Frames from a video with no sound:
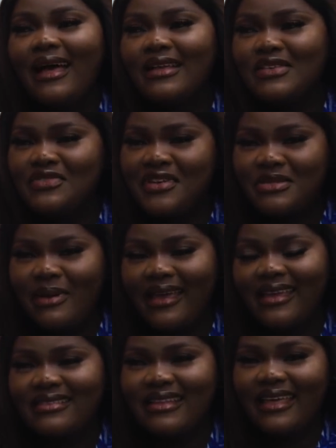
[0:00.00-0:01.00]
I just raised
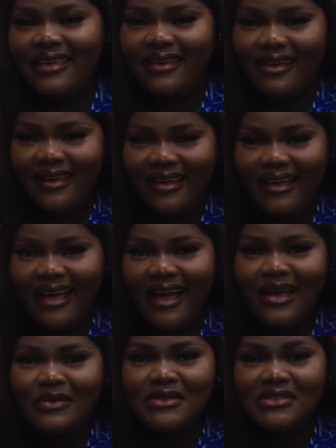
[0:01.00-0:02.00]
my hands like,
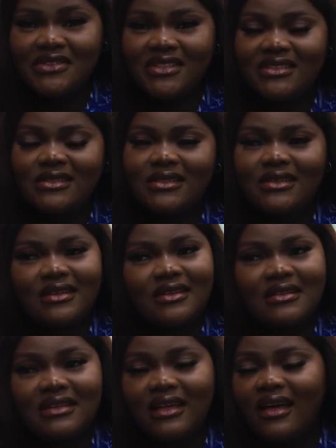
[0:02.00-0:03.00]
I would do
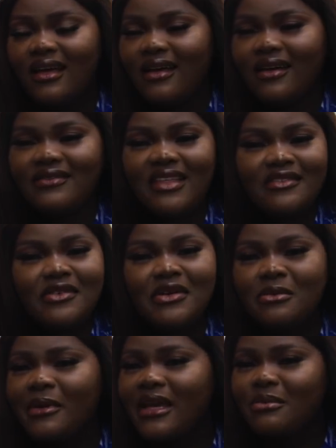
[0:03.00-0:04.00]
it. I've never
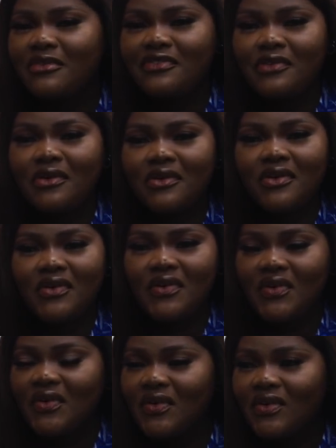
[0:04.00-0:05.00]
rode a bike before.
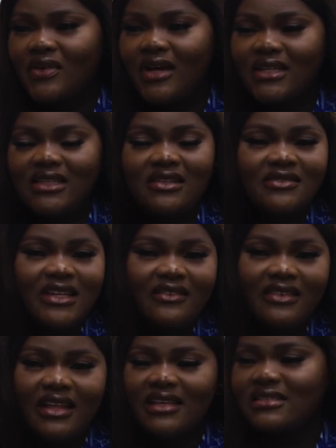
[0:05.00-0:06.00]
I didn't even
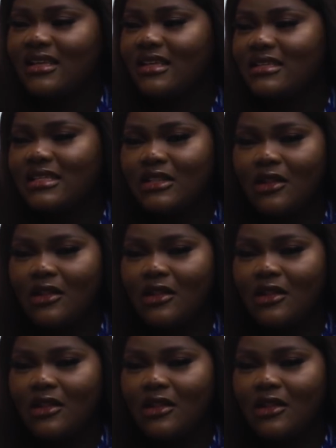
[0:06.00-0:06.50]
have a license,